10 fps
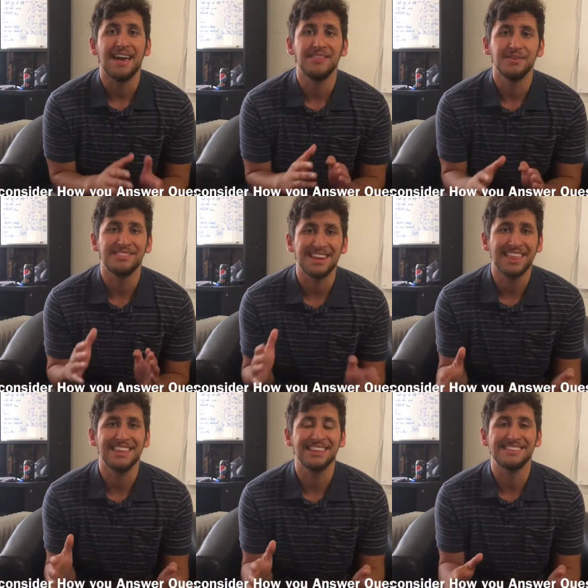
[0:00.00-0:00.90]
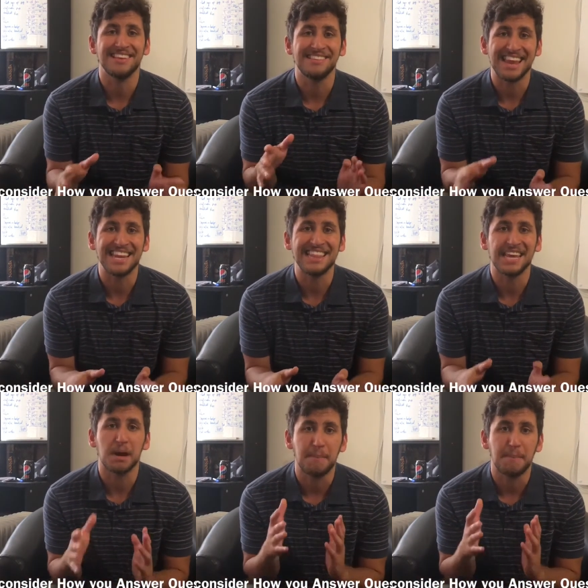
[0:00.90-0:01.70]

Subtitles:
And there is nothing that says anything